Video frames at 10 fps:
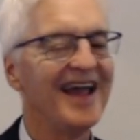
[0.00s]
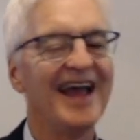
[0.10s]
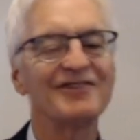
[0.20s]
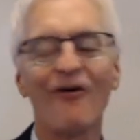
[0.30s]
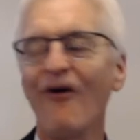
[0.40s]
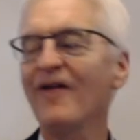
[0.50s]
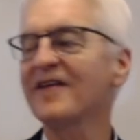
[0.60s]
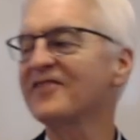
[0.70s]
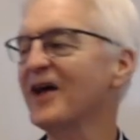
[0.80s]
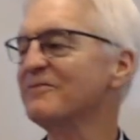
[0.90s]
And
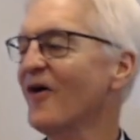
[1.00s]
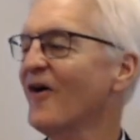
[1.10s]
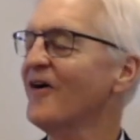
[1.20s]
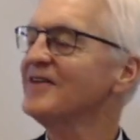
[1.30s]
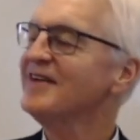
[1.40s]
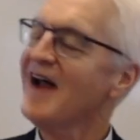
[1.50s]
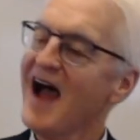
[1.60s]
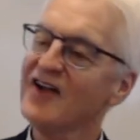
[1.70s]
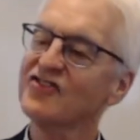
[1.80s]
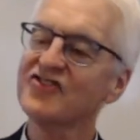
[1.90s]
all of them are
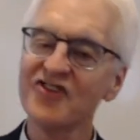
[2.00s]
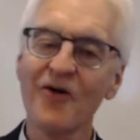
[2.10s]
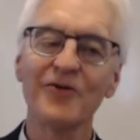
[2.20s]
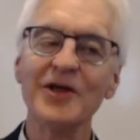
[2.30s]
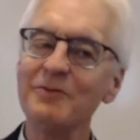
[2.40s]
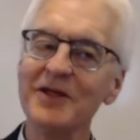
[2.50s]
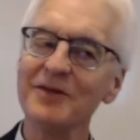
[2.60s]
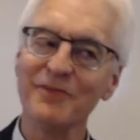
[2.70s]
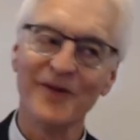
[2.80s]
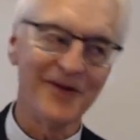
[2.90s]
not showy
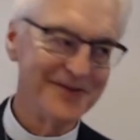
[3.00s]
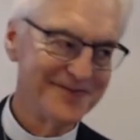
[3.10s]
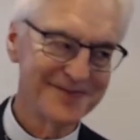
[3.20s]
people,